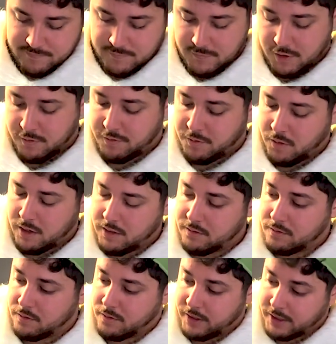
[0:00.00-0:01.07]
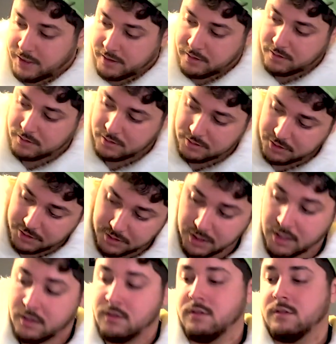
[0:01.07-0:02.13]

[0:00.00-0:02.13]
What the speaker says: So if you want, read it so you know.